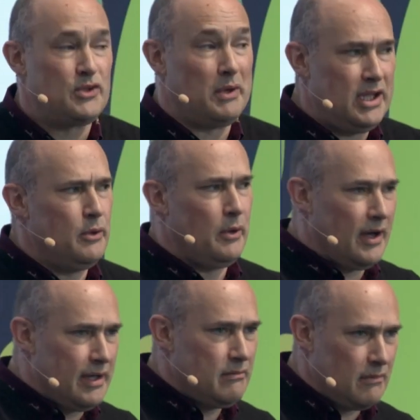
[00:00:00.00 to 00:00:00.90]
also a
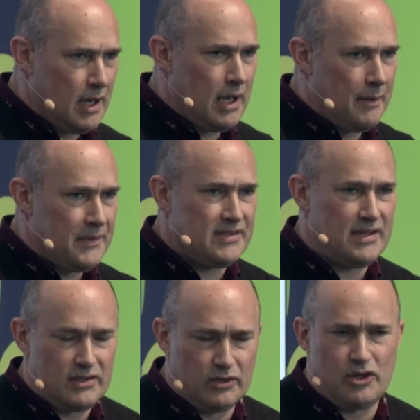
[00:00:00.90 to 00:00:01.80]
UI that
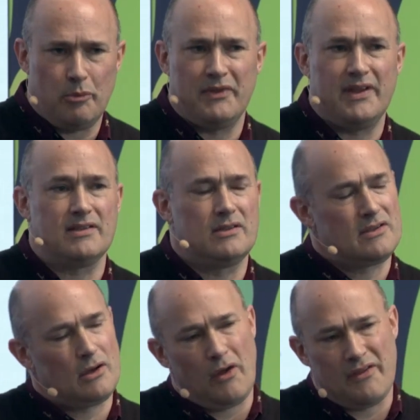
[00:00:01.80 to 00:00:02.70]
sits on top of this and
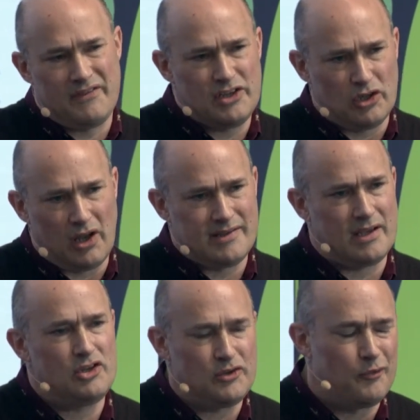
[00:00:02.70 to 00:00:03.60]
does a lot of the
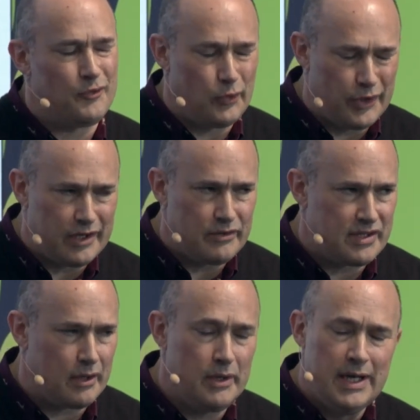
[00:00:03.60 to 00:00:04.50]
visualization for you.
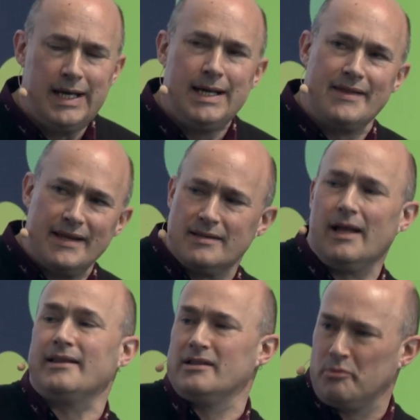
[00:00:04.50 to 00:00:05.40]
So things
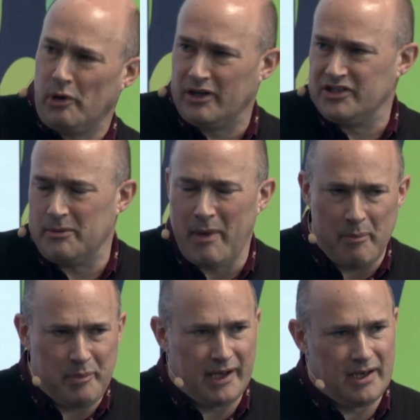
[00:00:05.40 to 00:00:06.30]
like the topology
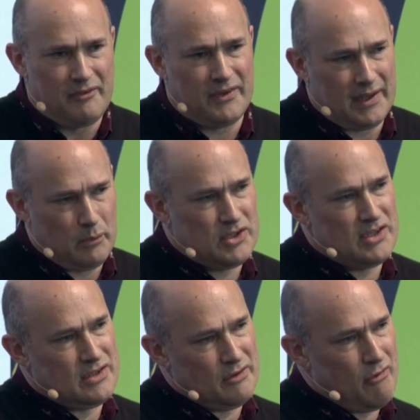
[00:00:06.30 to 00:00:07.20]
mapping and everything,
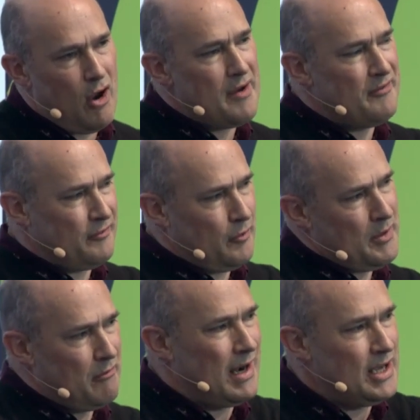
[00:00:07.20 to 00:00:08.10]
which is derived from
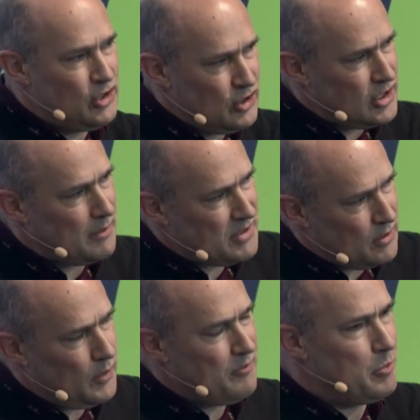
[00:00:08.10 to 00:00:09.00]
the relationships
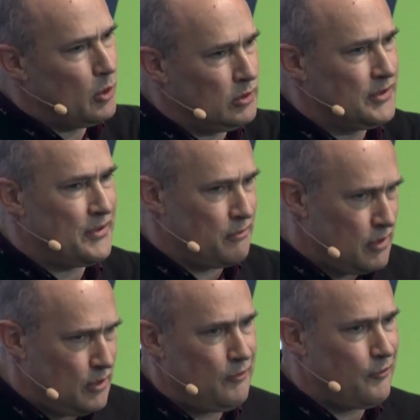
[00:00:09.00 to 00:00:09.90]
that we've pulled
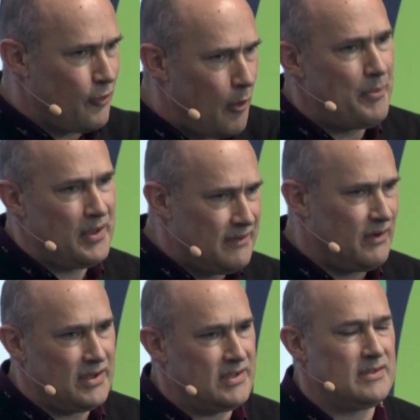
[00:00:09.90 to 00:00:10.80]
through from the
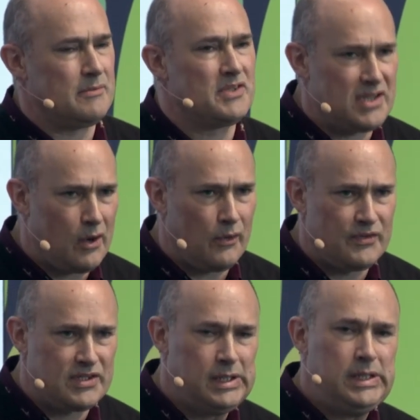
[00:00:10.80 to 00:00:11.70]
devices
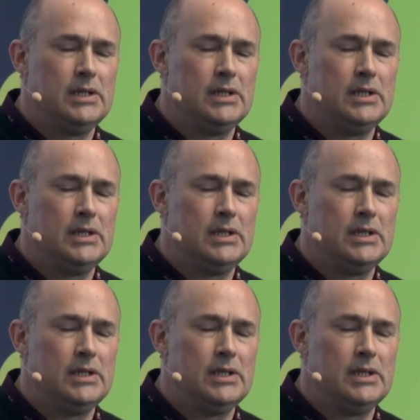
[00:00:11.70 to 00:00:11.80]
themselves.